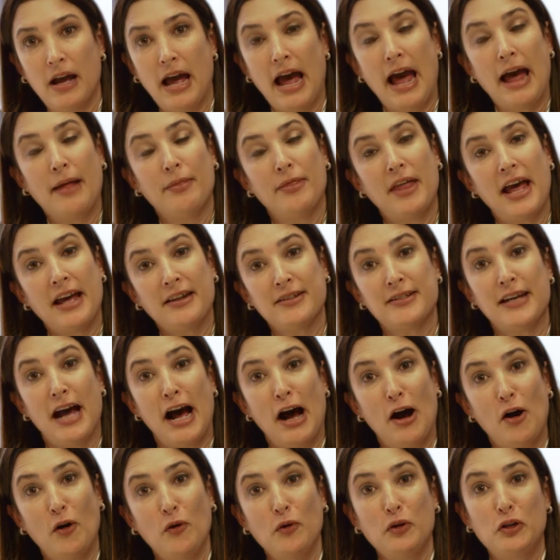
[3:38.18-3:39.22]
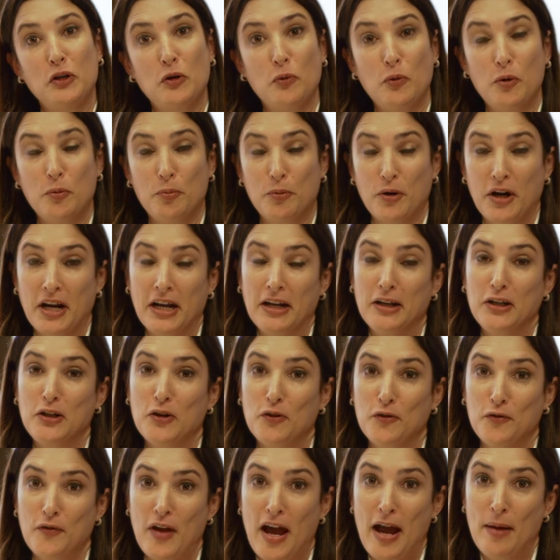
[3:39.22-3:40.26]
And that's how you will bring your
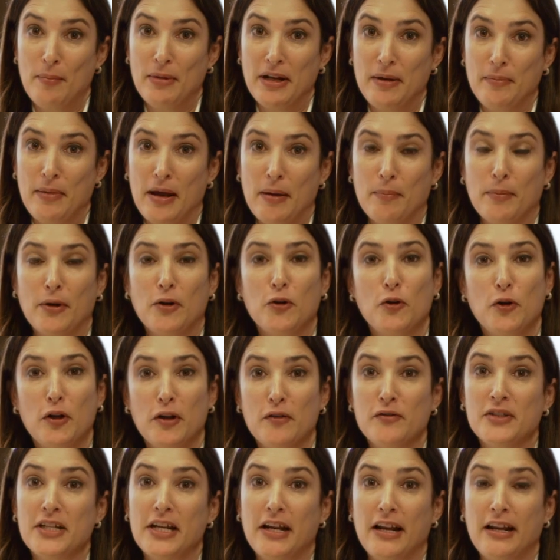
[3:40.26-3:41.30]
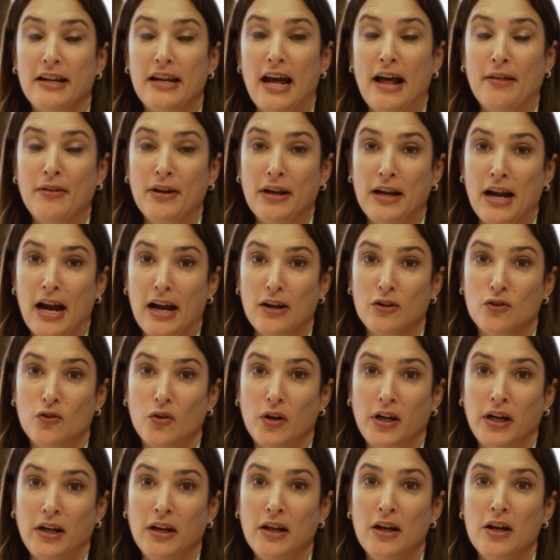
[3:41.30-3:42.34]
family member who lives in another
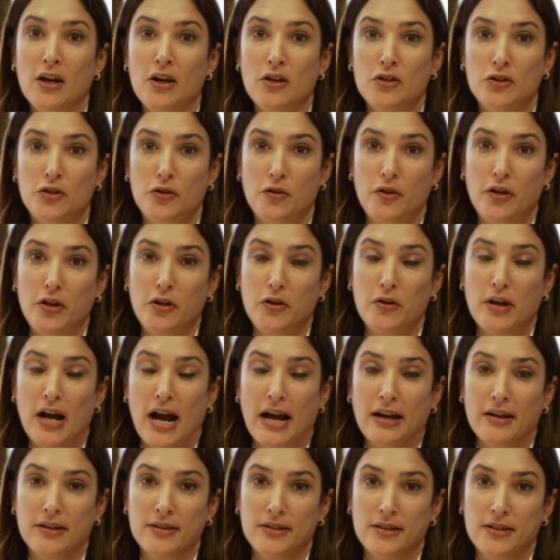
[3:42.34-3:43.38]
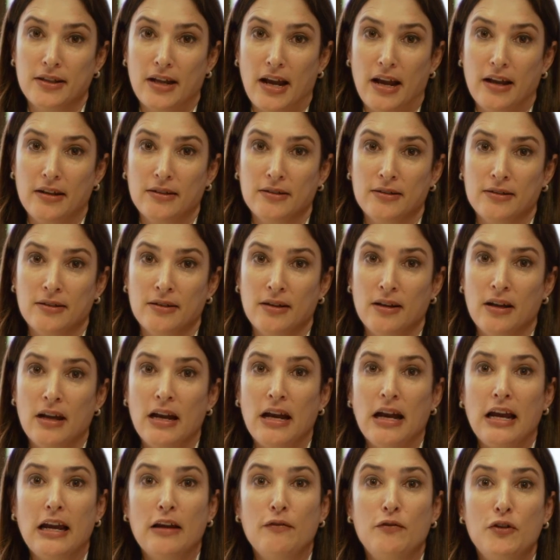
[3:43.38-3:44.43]
country to the United States.
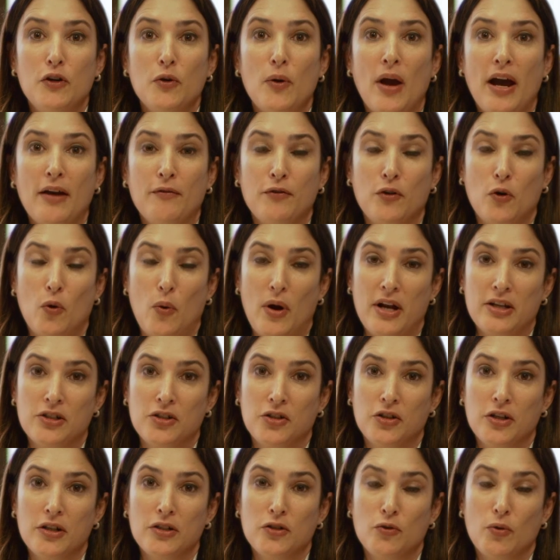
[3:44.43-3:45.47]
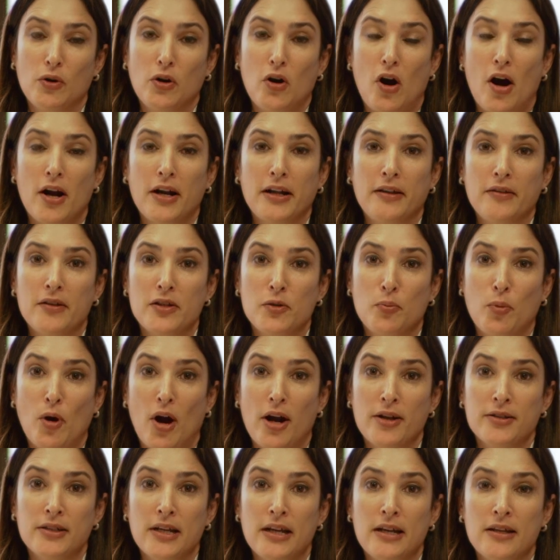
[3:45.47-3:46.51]
If you have questions regarding this
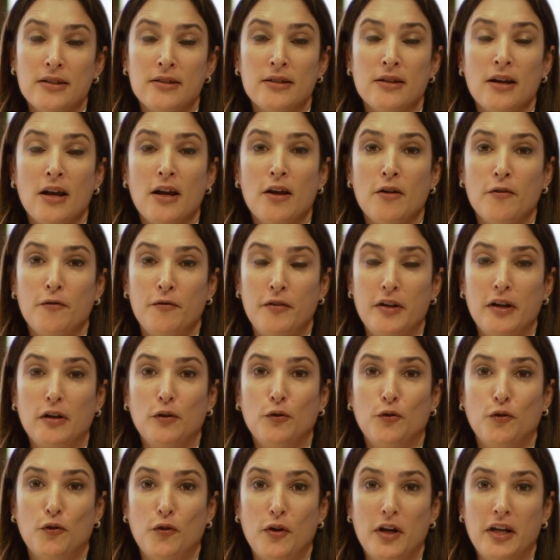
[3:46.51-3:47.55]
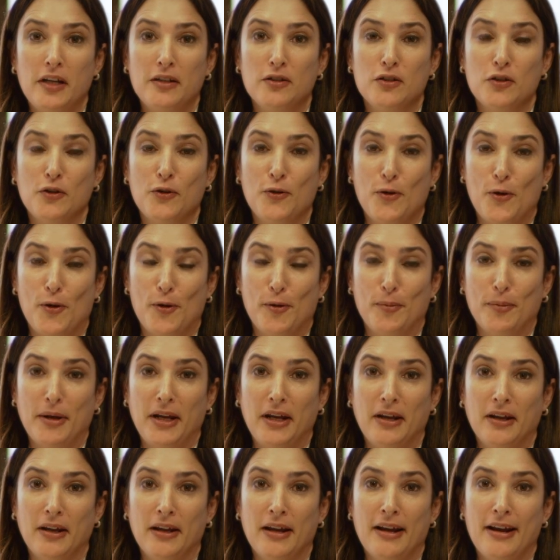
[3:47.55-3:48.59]
process, feel free to call
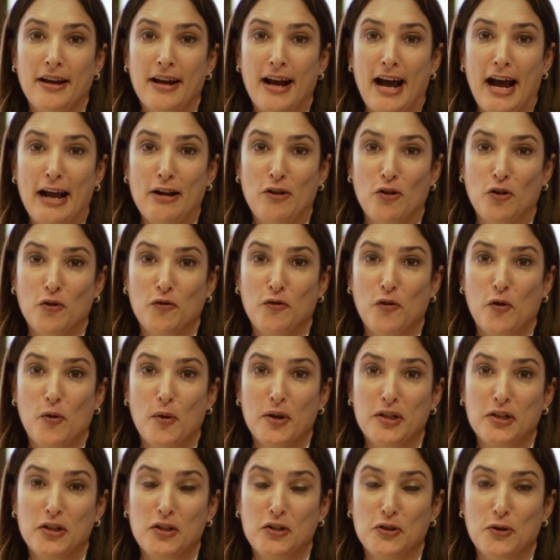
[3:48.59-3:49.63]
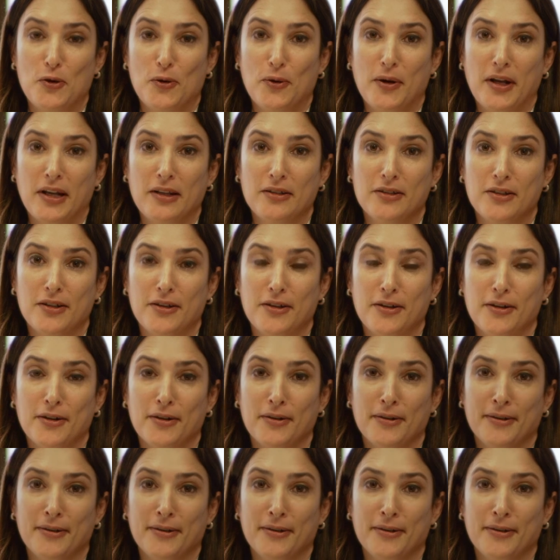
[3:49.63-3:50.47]
me. I look forward to talking to you.